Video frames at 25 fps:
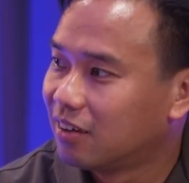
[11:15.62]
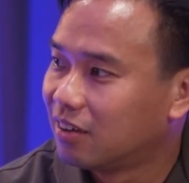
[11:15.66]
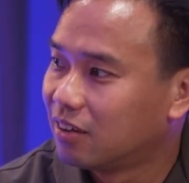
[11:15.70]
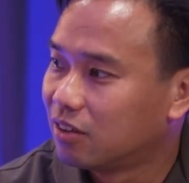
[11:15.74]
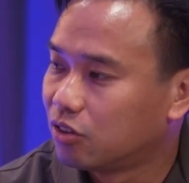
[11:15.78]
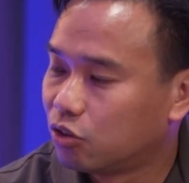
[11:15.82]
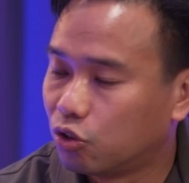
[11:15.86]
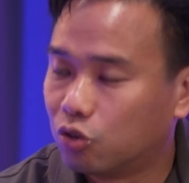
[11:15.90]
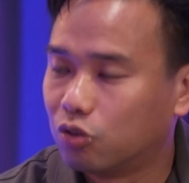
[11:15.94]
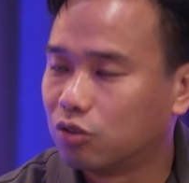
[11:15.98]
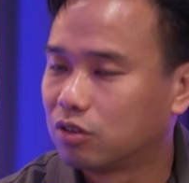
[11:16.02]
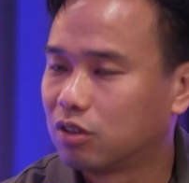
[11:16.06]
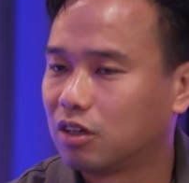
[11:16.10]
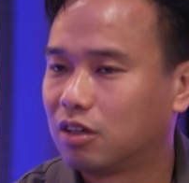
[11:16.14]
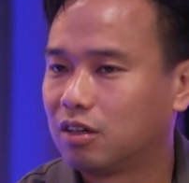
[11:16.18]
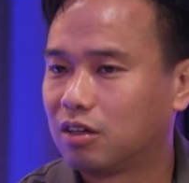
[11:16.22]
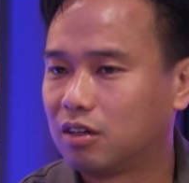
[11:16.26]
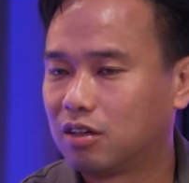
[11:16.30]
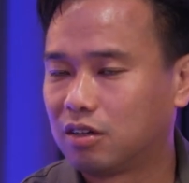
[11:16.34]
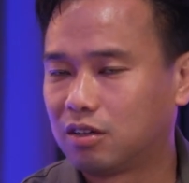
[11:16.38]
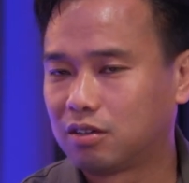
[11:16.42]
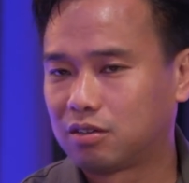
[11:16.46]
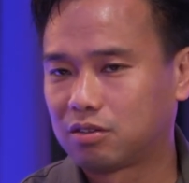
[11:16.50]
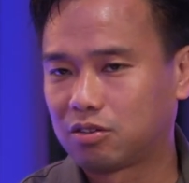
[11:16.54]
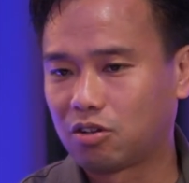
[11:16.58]
No,
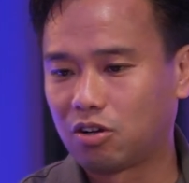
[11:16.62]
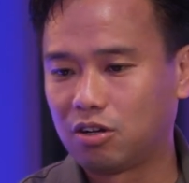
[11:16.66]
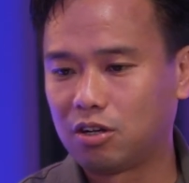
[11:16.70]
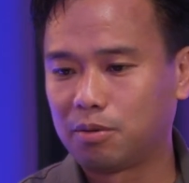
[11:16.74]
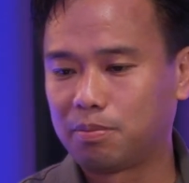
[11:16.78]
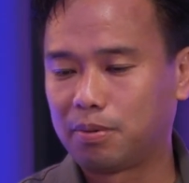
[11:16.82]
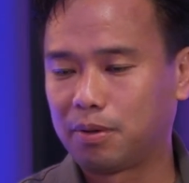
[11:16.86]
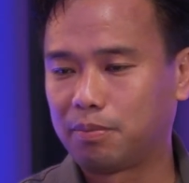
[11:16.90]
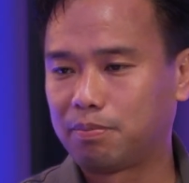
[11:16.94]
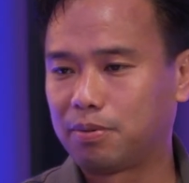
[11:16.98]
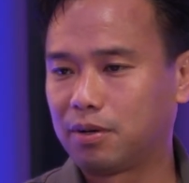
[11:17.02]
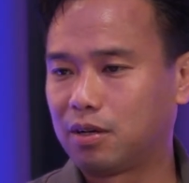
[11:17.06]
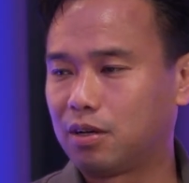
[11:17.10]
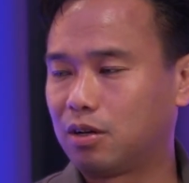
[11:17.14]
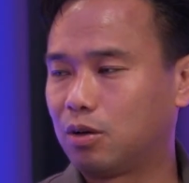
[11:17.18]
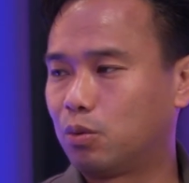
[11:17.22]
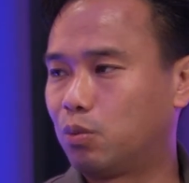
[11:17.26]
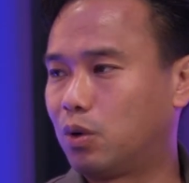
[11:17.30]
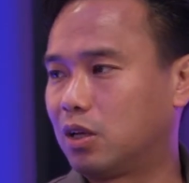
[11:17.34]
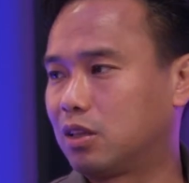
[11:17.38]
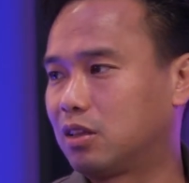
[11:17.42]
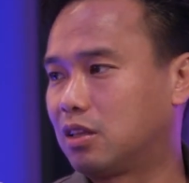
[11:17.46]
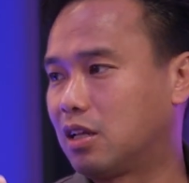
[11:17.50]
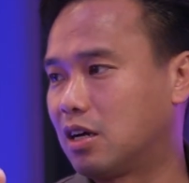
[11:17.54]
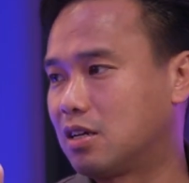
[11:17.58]
the toilet paper
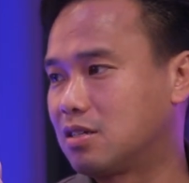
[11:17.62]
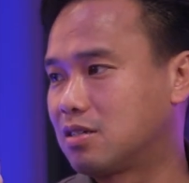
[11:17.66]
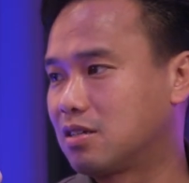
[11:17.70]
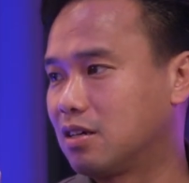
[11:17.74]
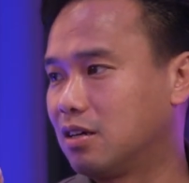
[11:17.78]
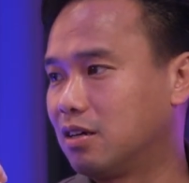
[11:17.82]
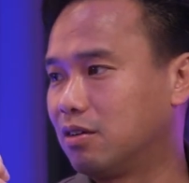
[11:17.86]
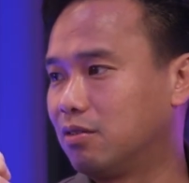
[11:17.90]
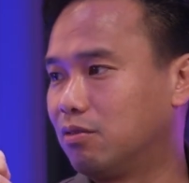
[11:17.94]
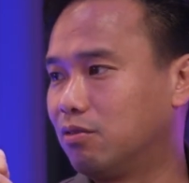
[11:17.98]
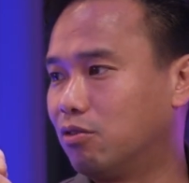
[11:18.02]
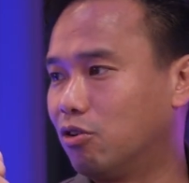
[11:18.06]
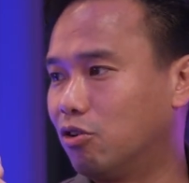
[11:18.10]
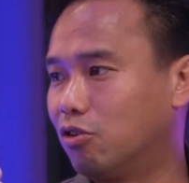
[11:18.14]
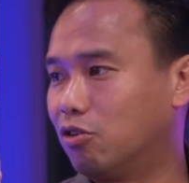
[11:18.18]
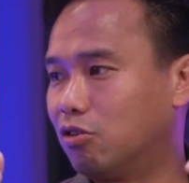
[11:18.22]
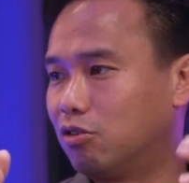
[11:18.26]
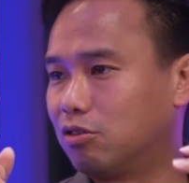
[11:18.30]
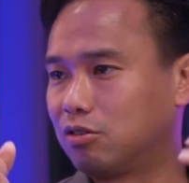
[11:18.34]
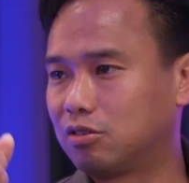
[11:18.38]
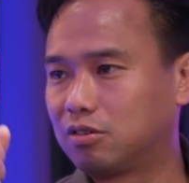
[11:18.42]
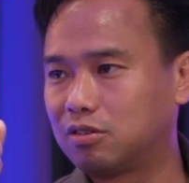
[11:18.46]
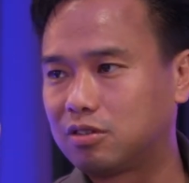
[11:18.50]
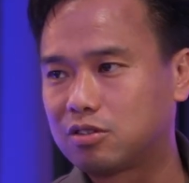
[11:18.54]
1 dozen roll.